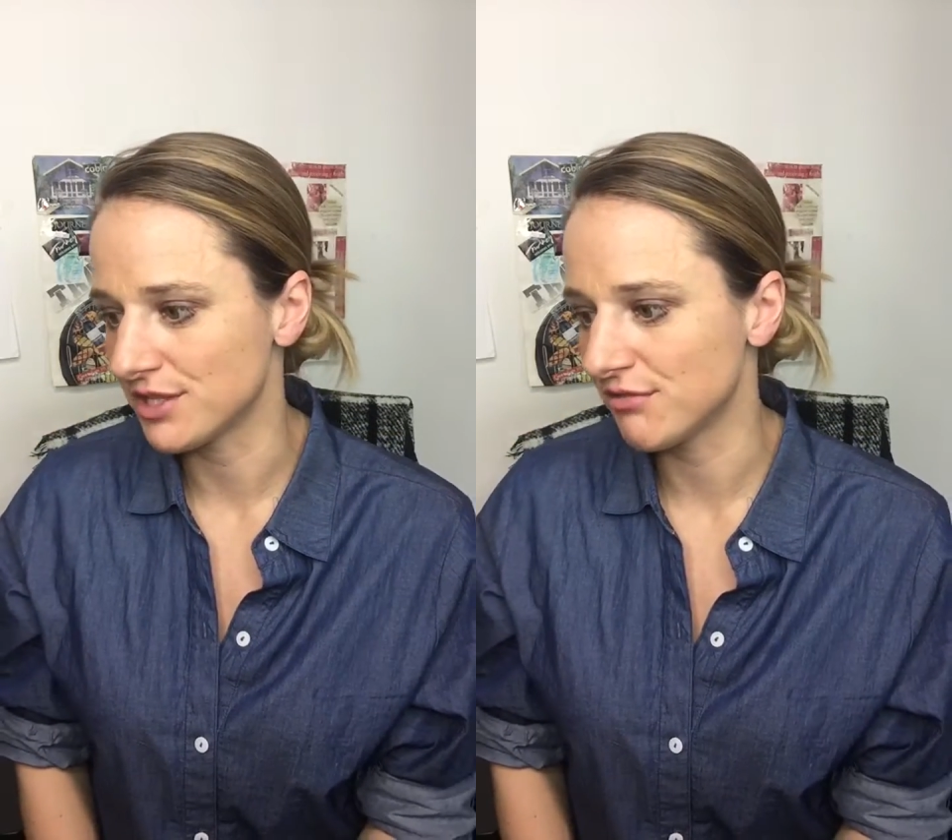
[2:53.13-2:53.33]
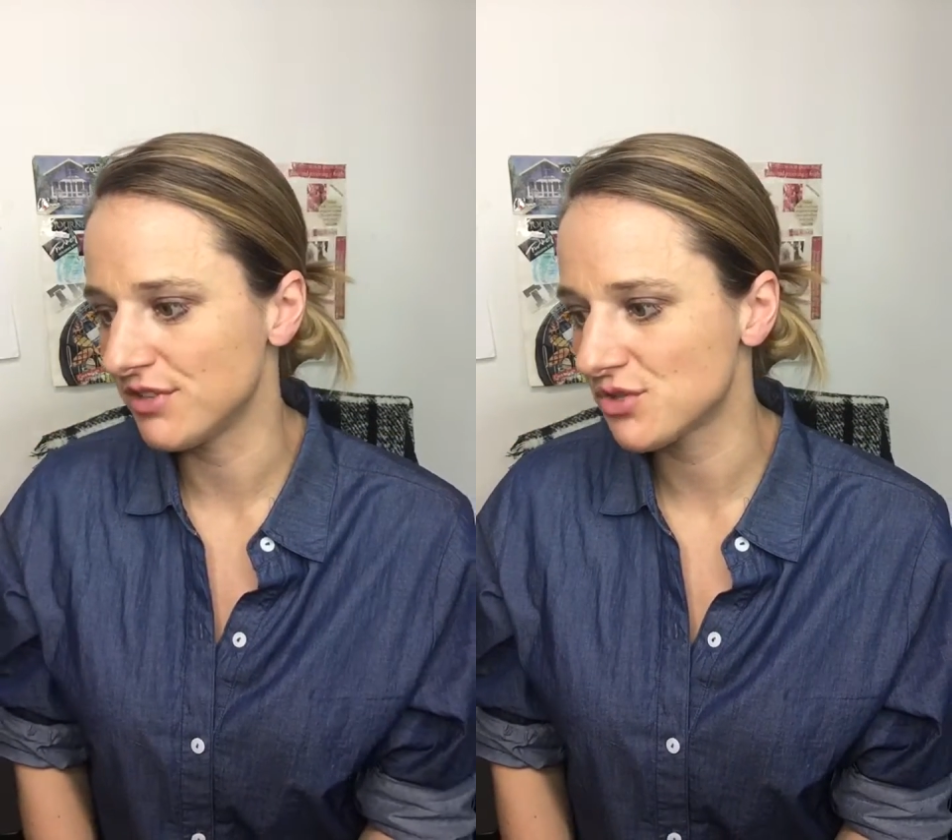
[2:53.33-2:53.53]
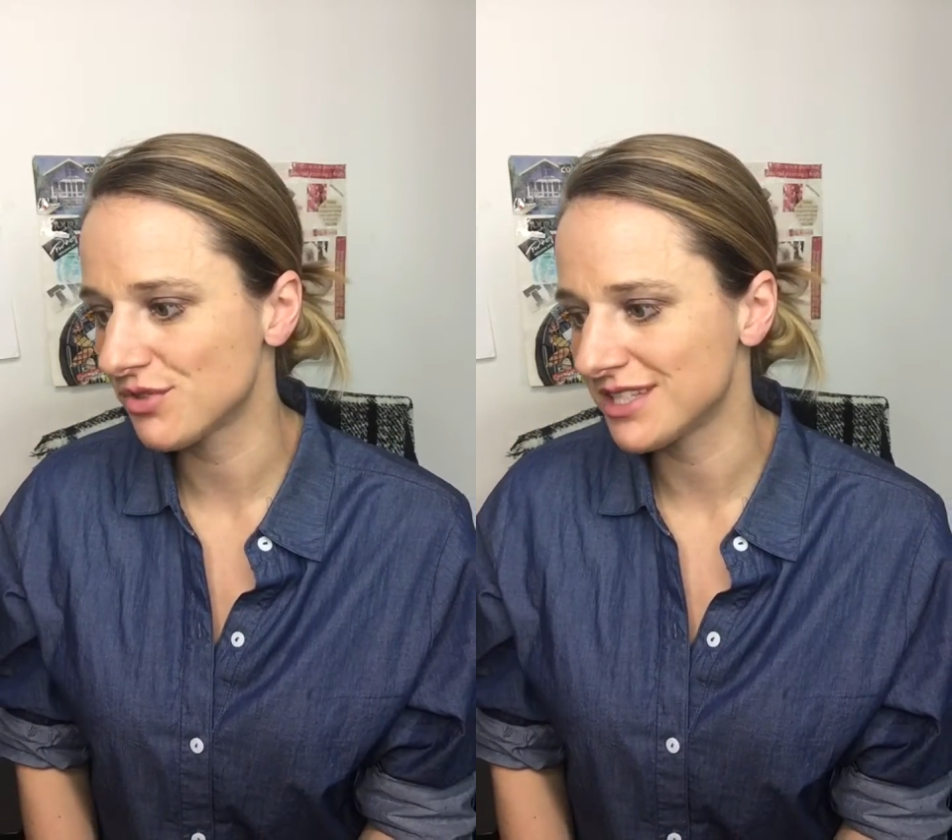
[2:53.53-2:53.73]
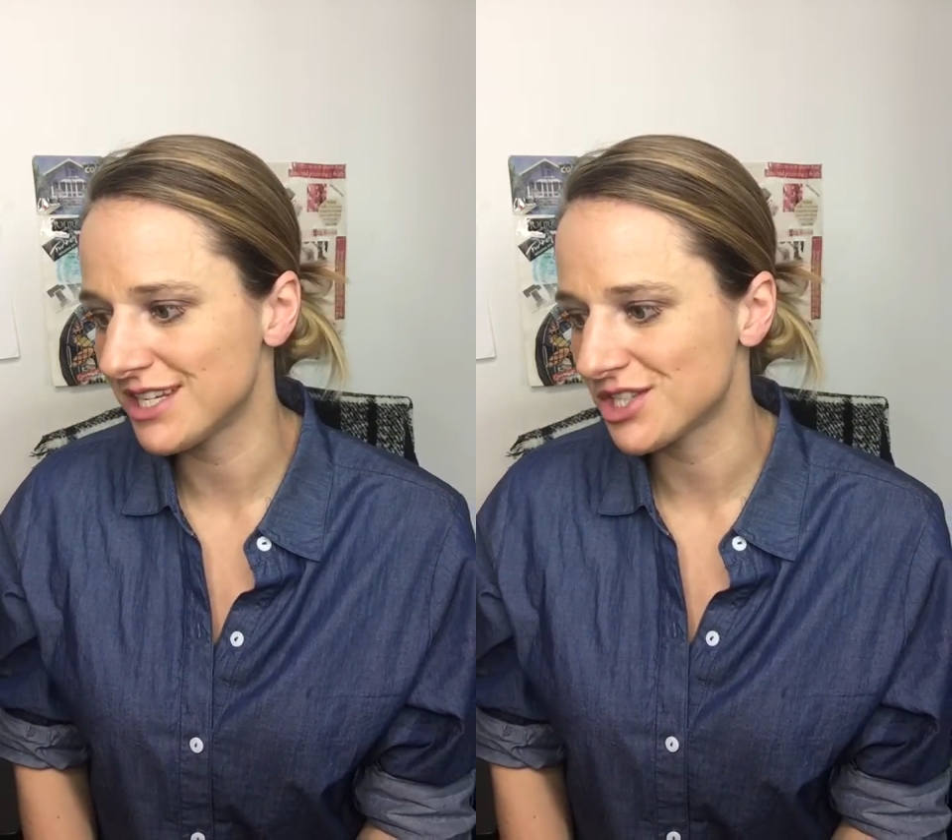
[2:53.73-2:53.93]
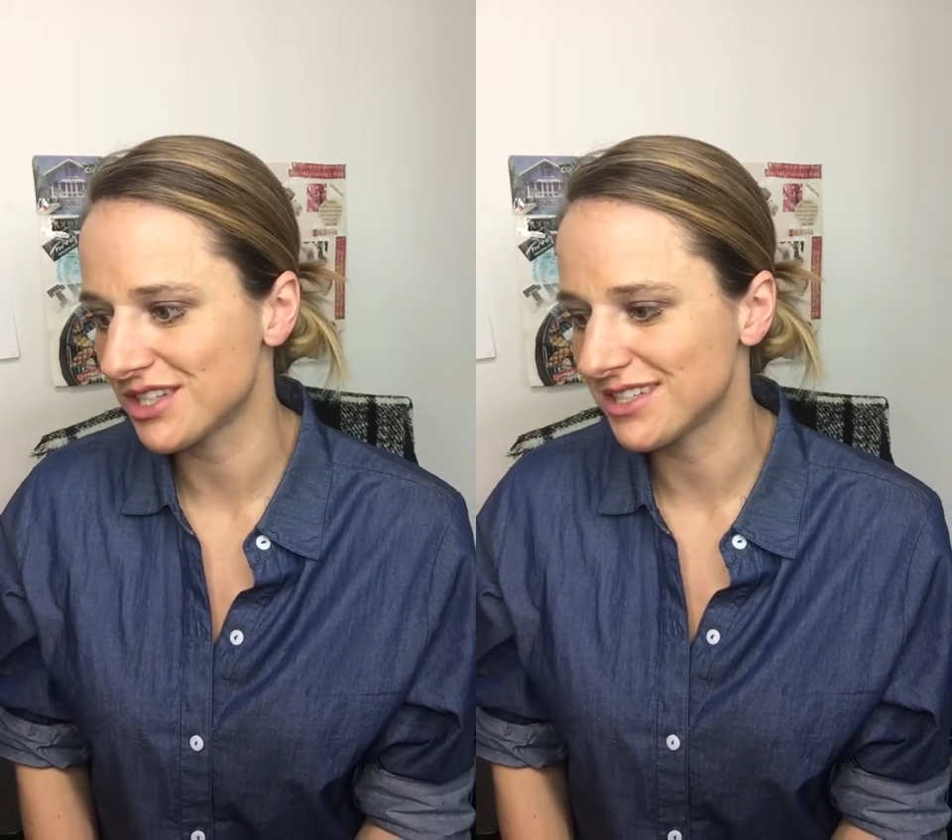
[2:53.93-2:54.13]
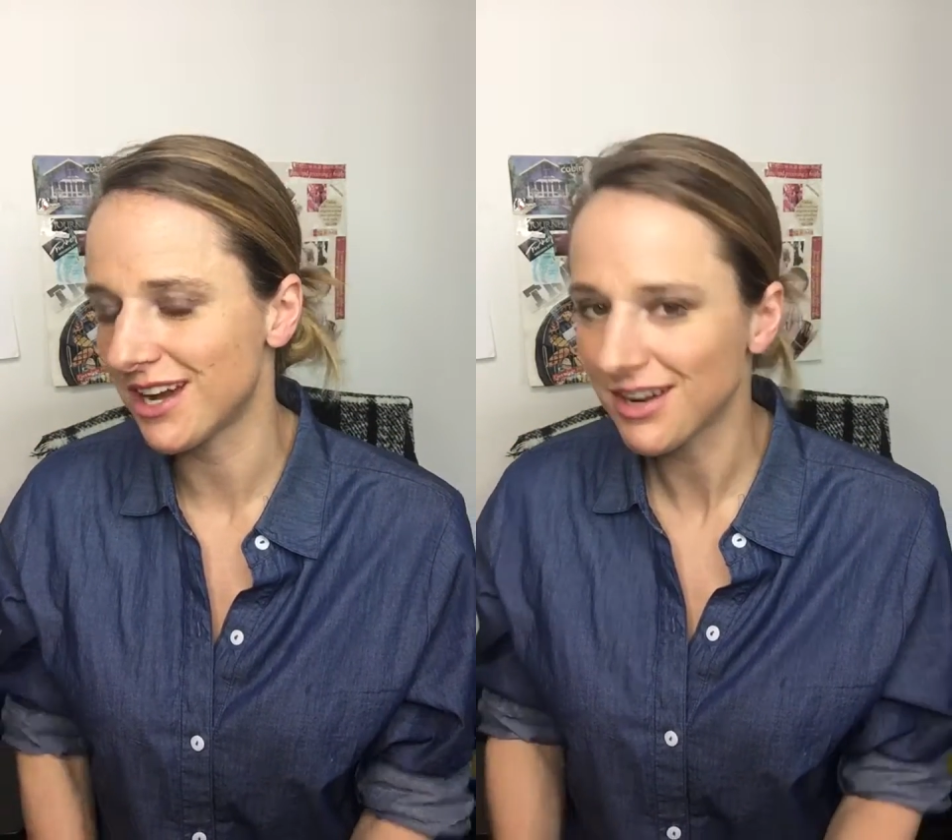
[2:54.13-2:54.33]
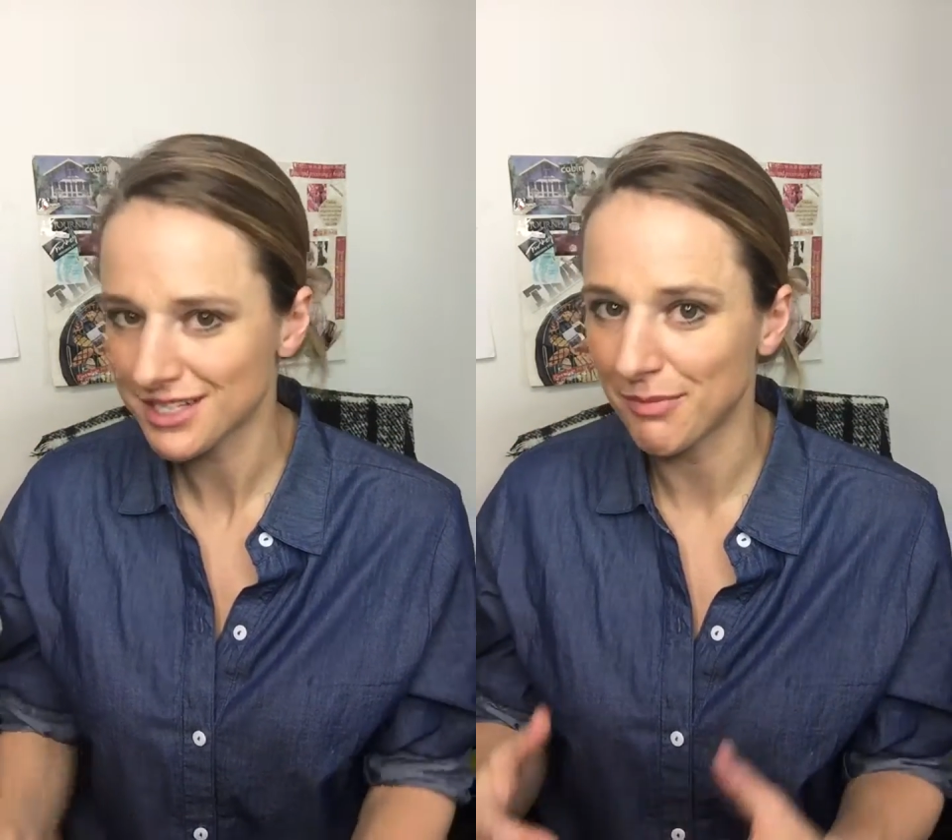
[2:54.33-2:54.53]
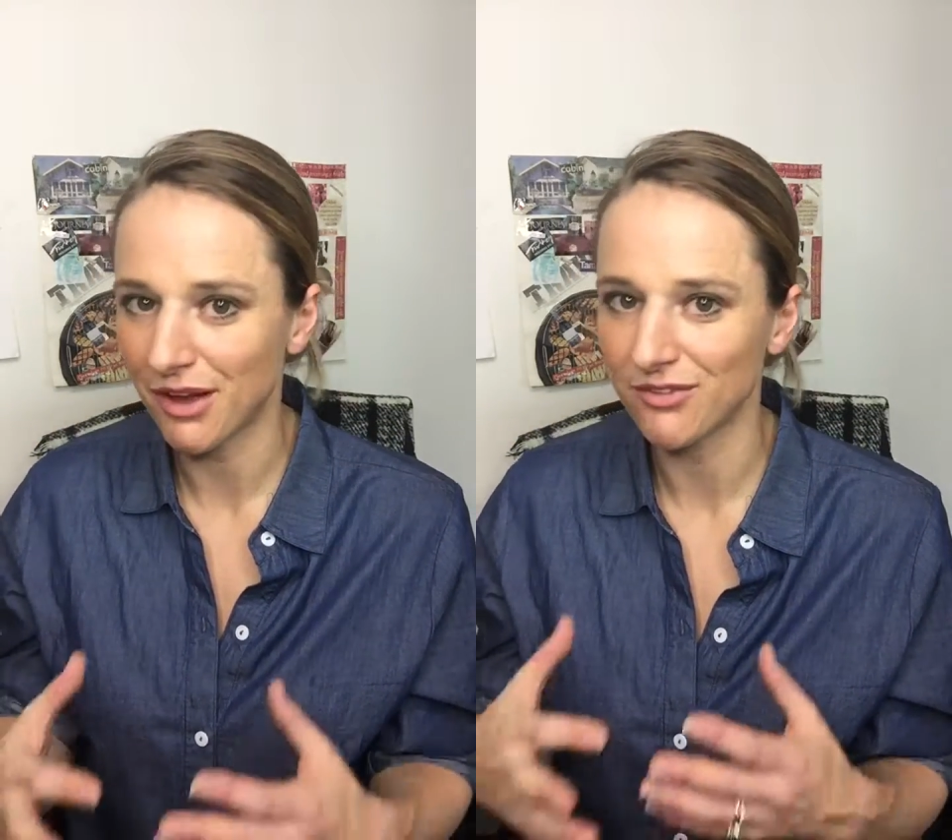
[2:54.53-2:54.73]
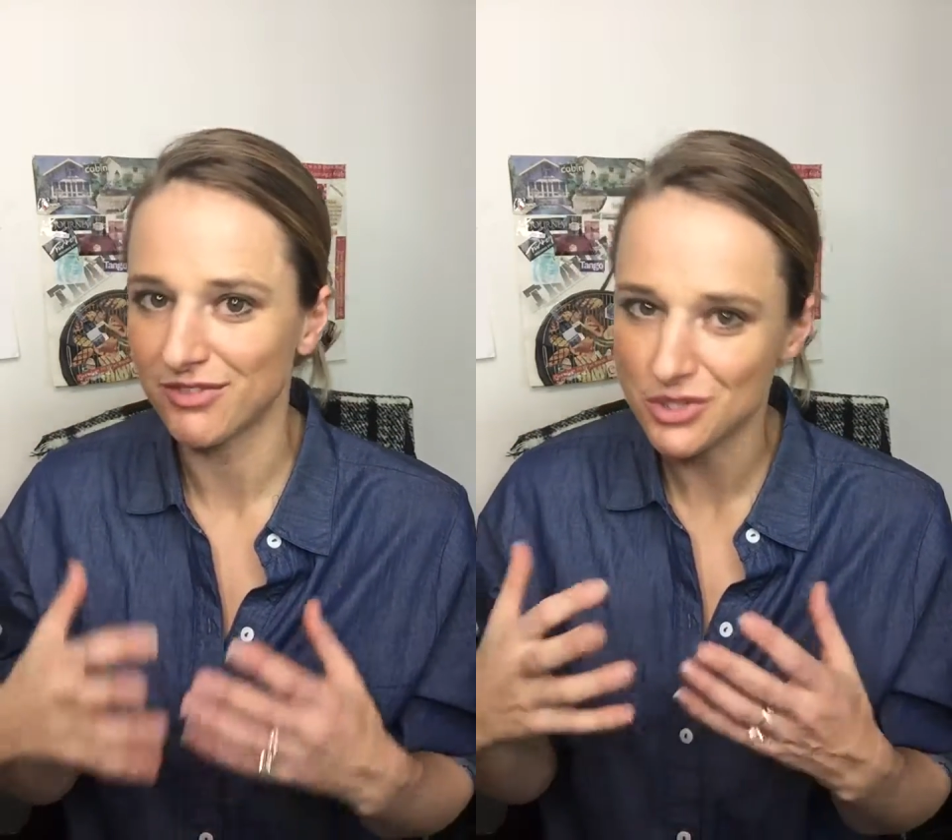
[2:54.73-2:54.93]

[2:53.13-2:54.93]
So visualization talks about